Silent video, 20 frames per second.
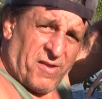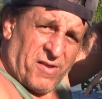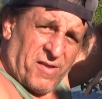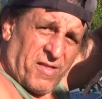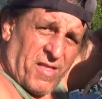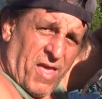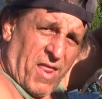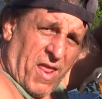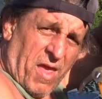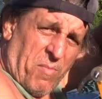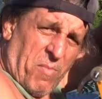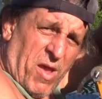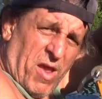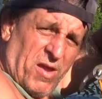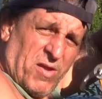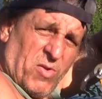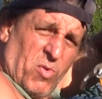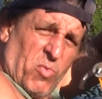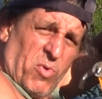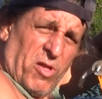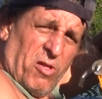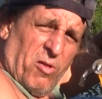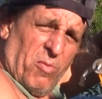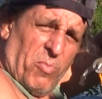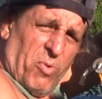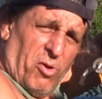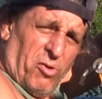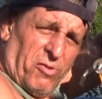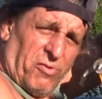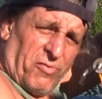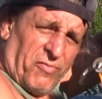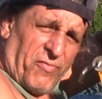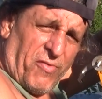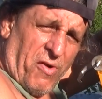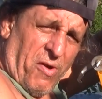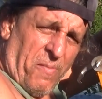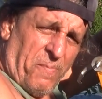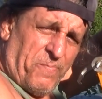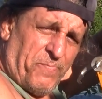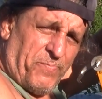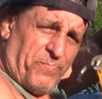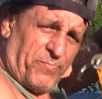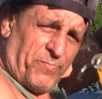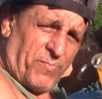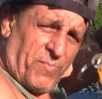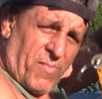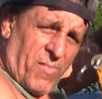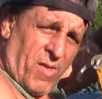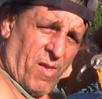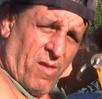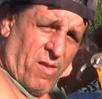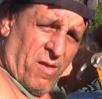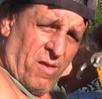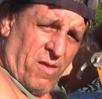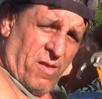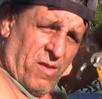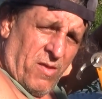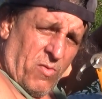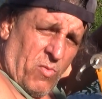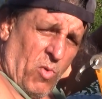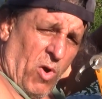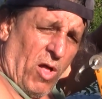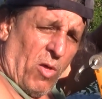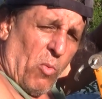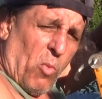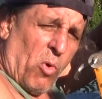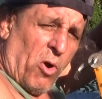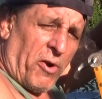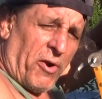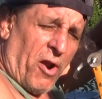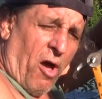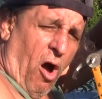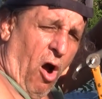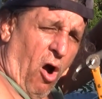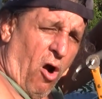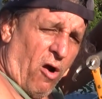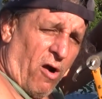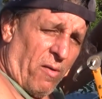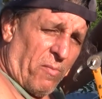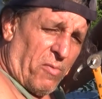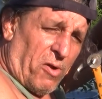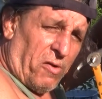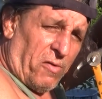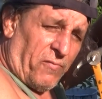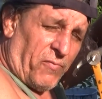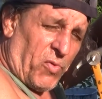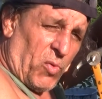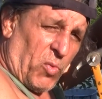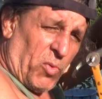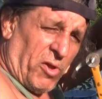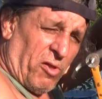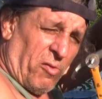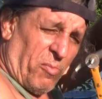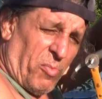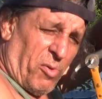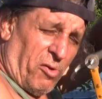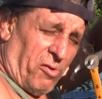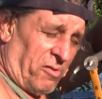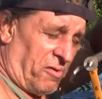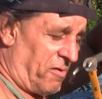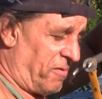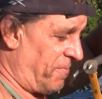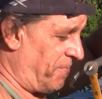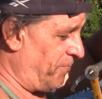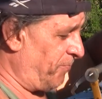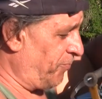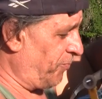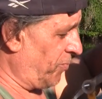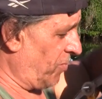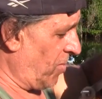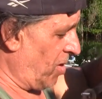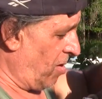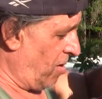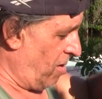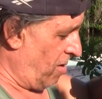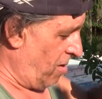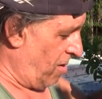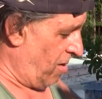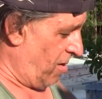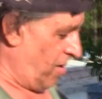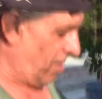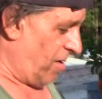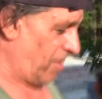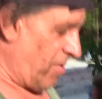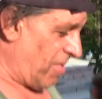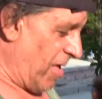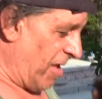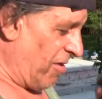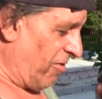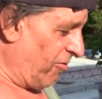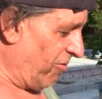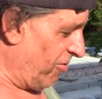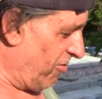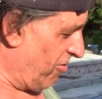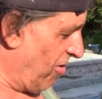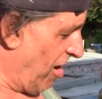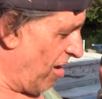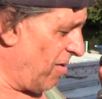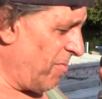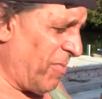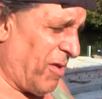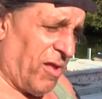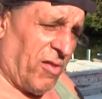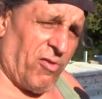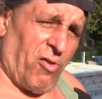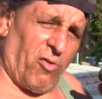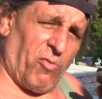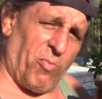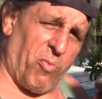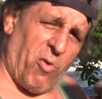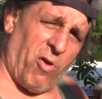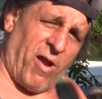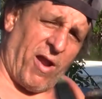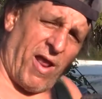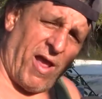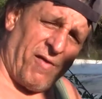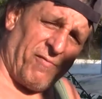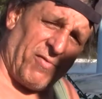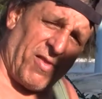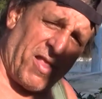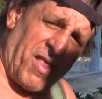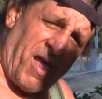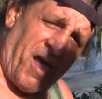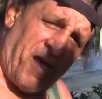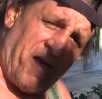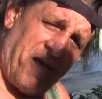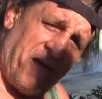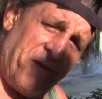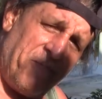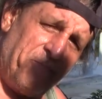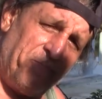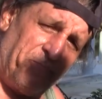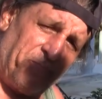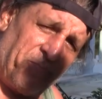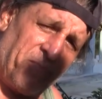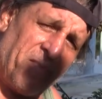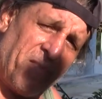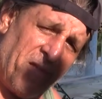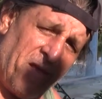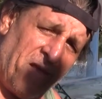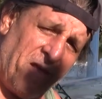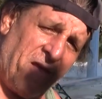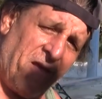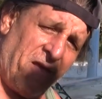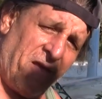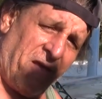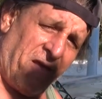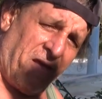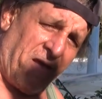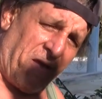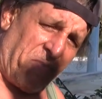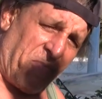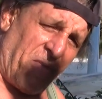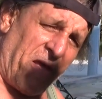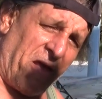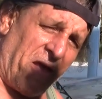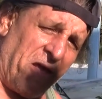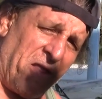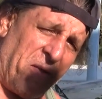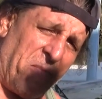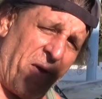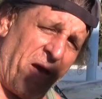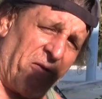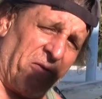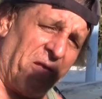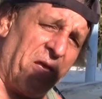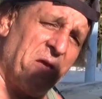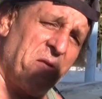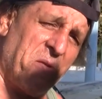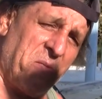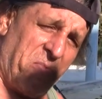that I made the wheel puller from. Well, one arm of the wheel puller. Ladies and gentlemen, at this point I have to tell you, I'm thinking about getting a